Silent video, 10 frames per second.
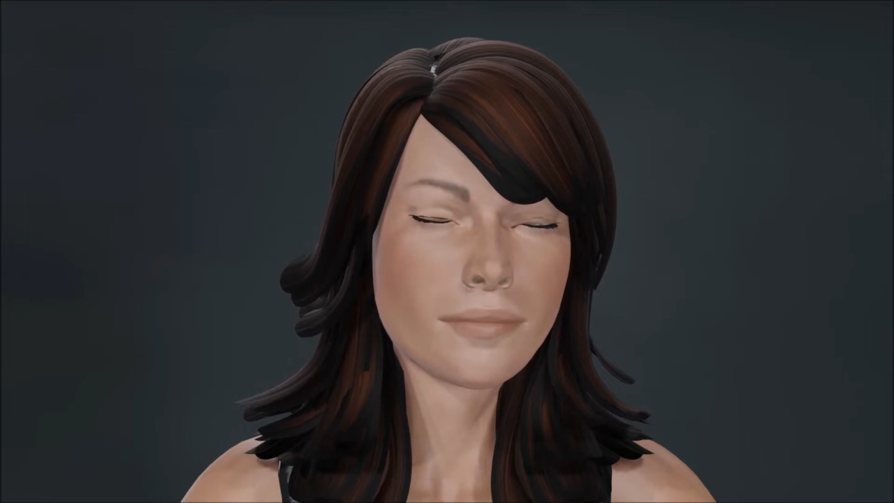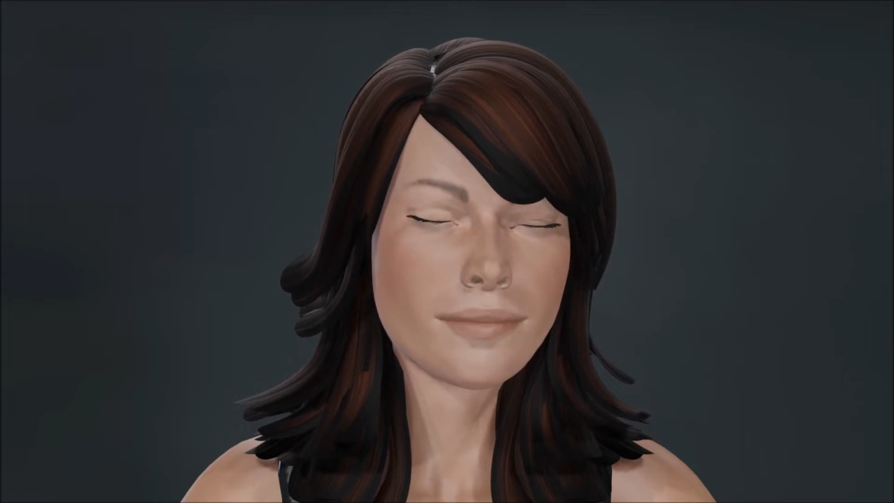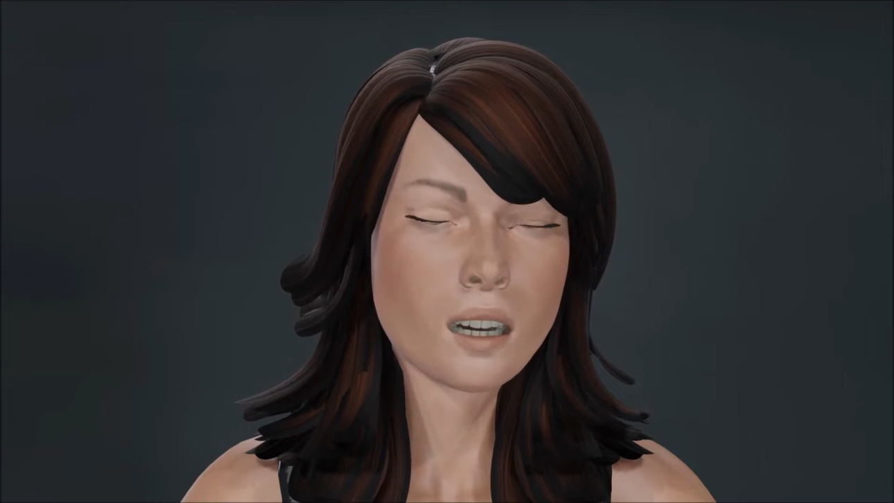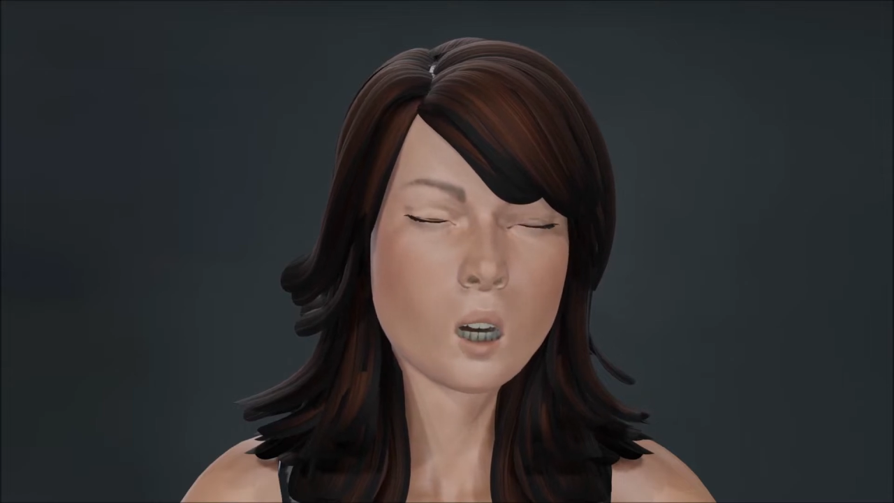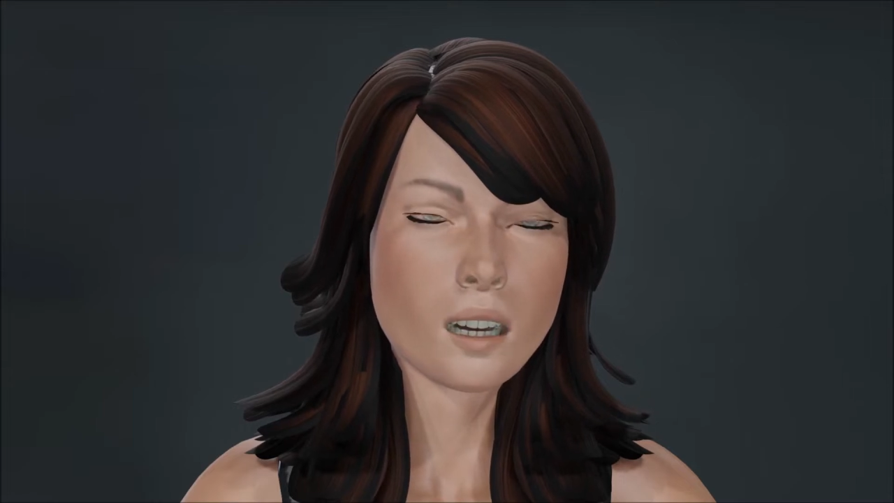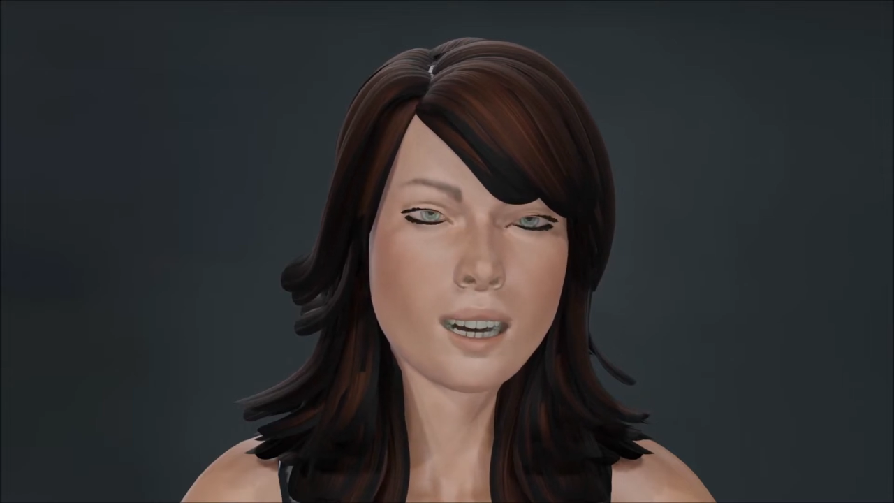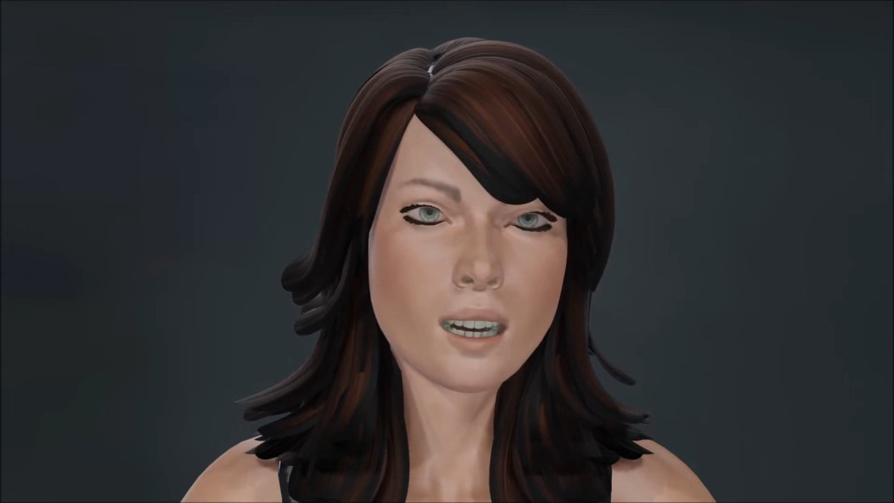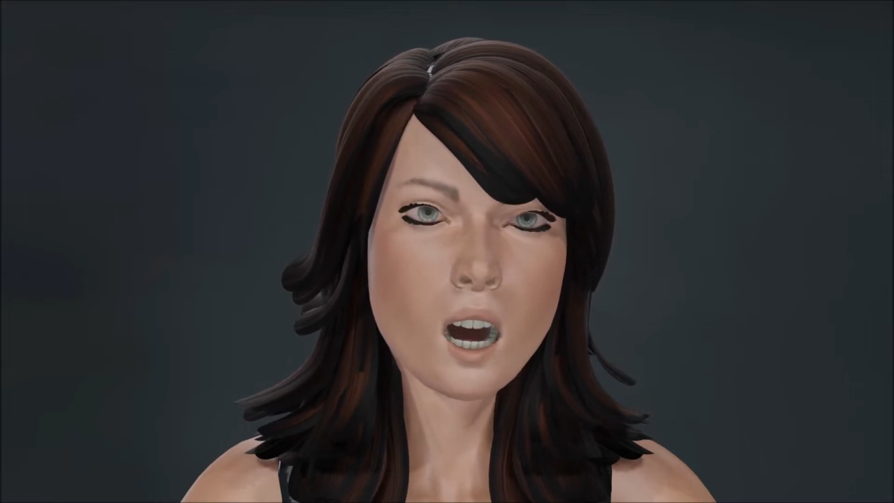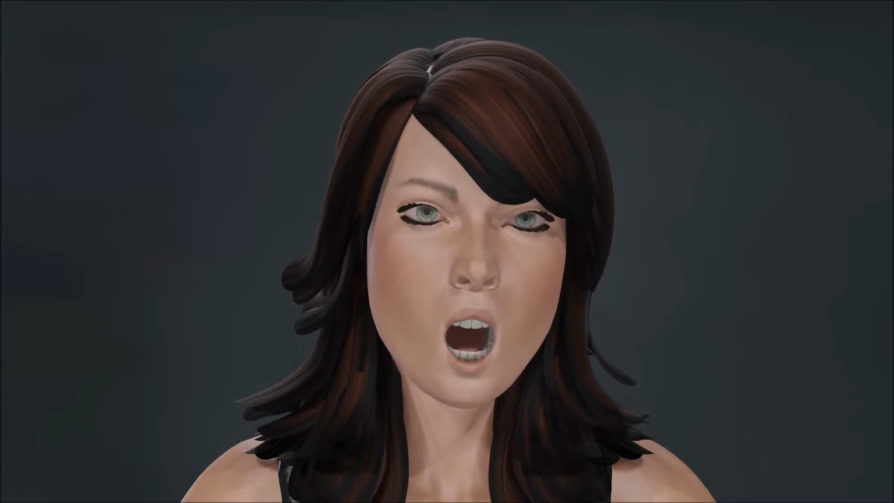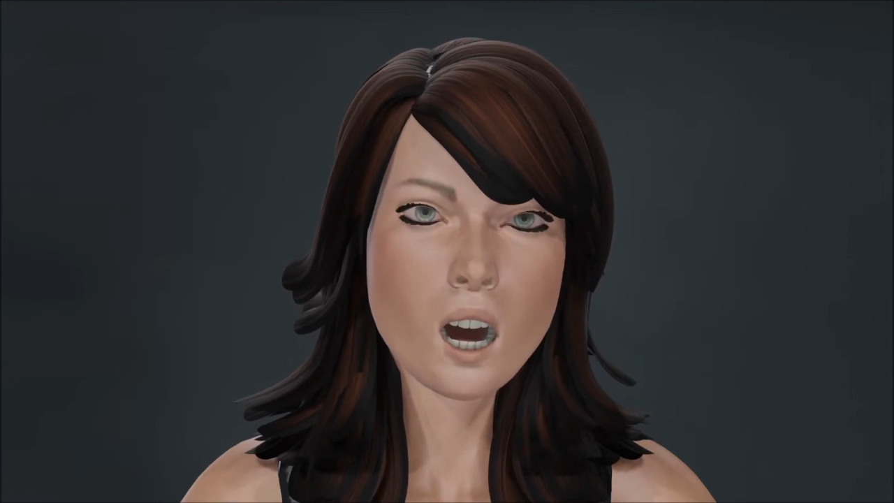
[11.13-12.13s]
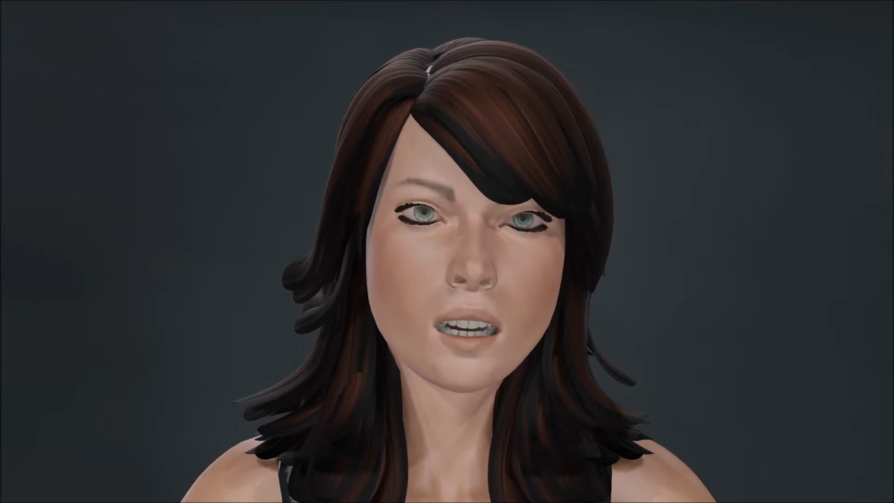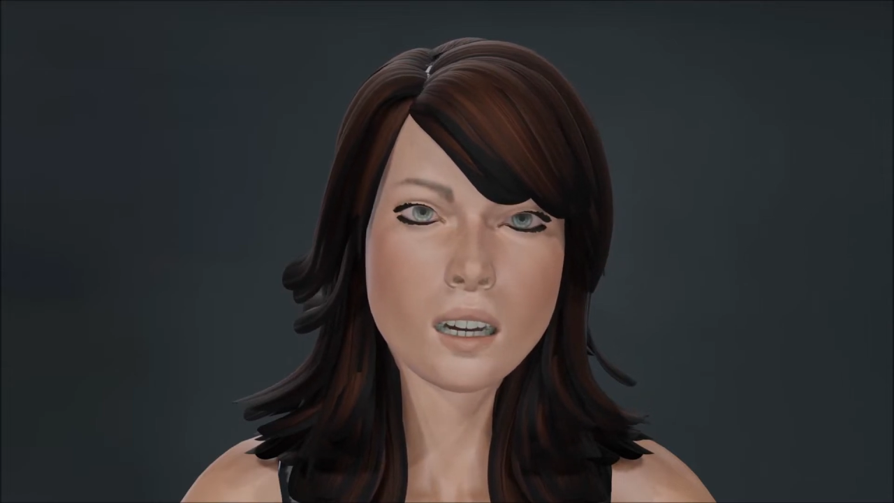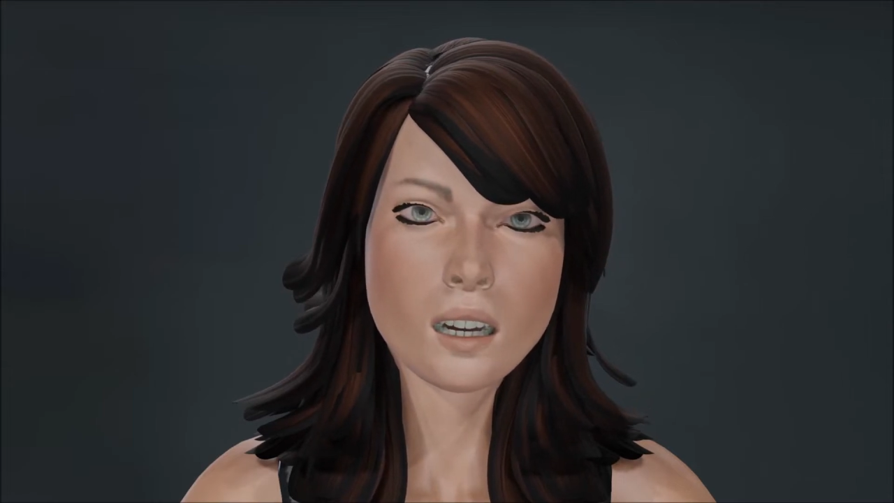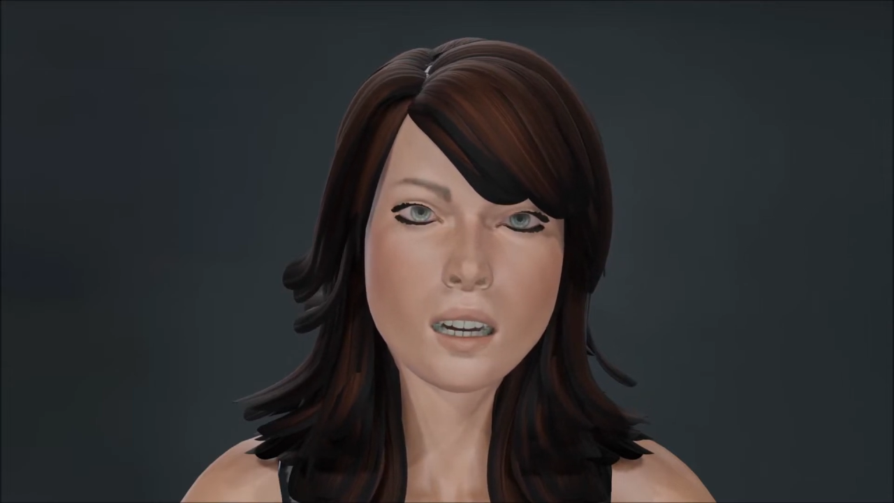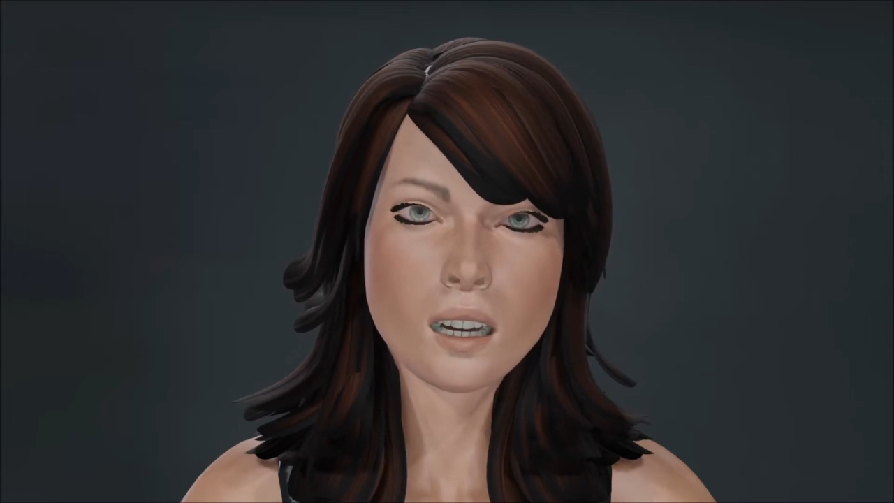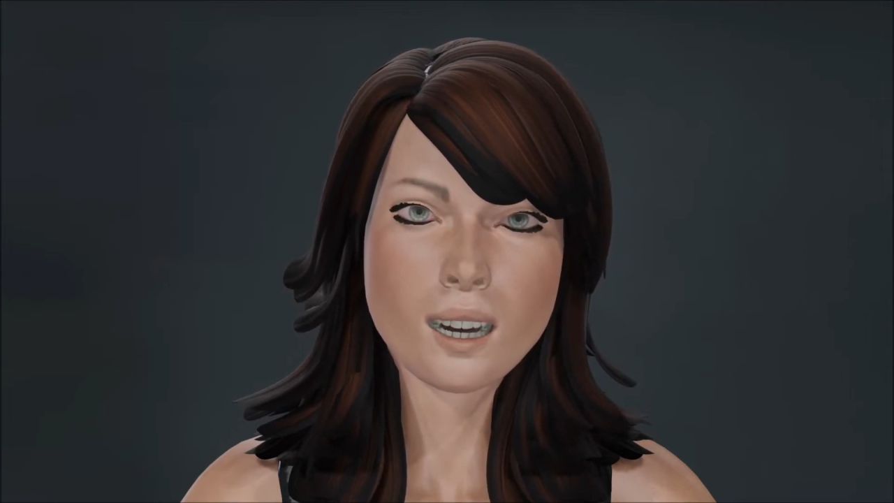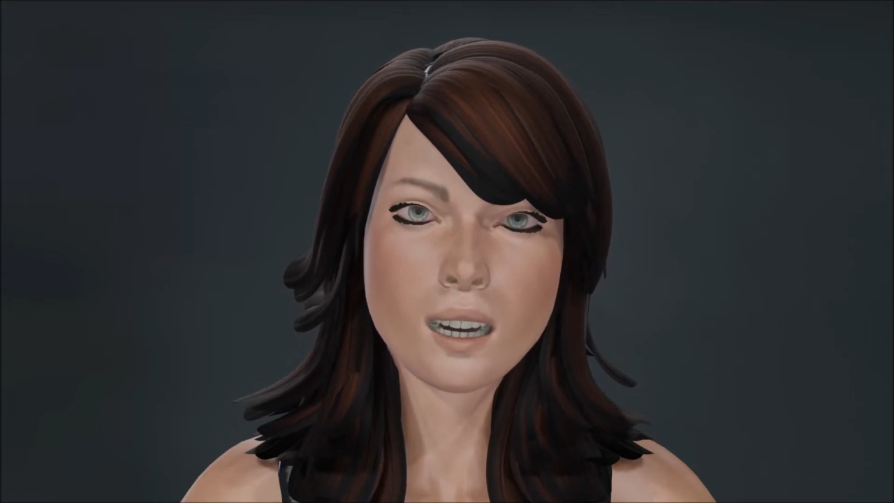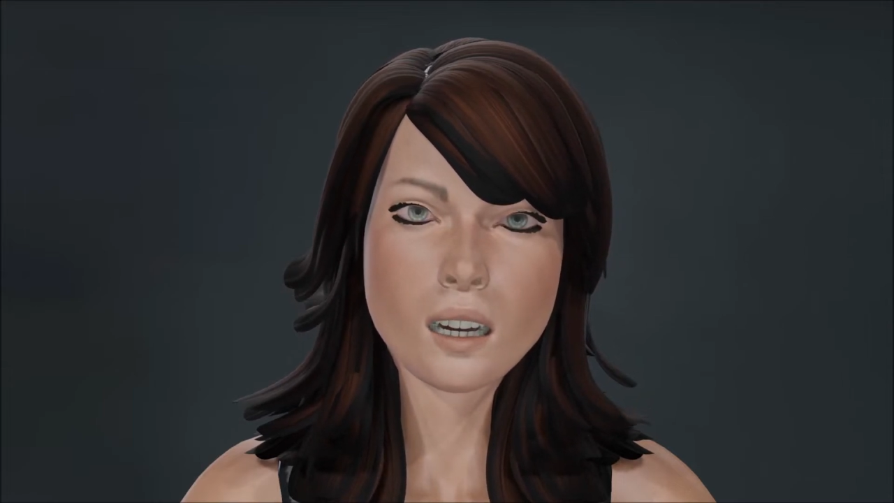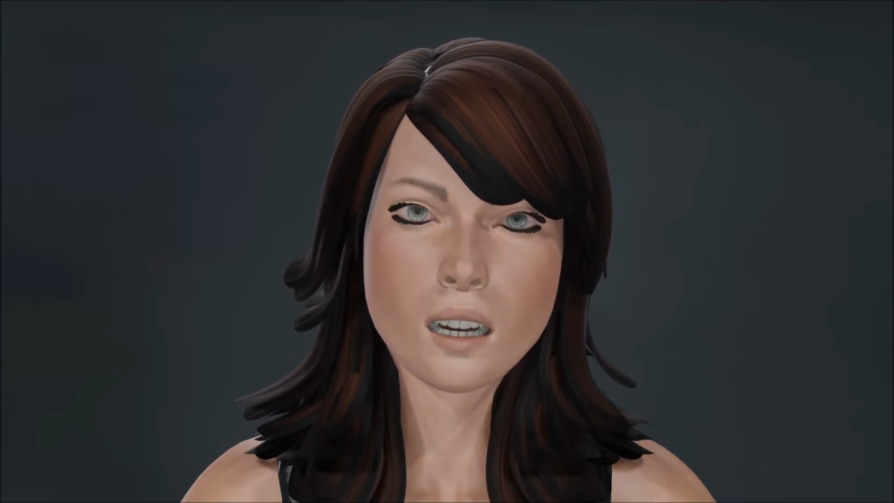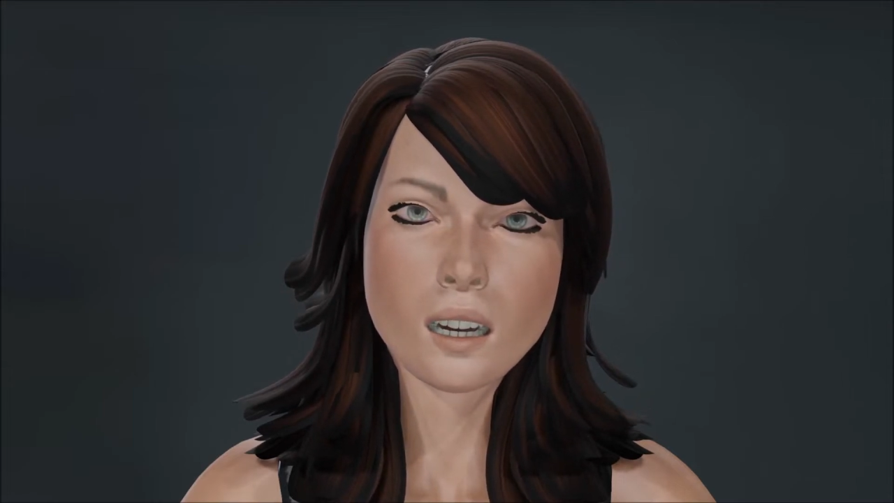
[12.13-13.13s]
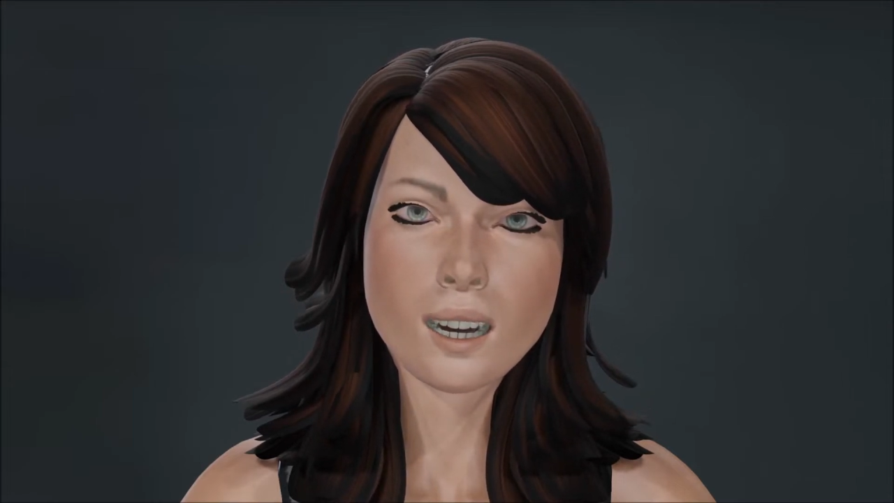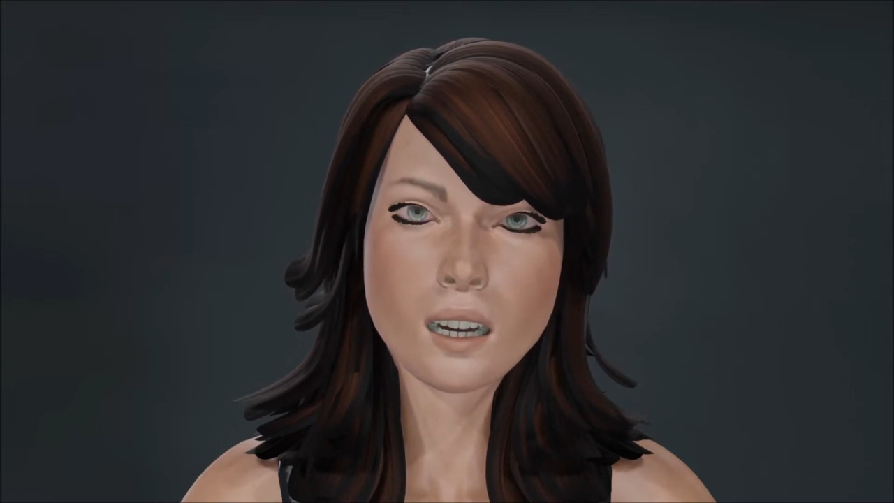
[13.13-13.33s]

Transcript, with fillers: But we are entering an increasingly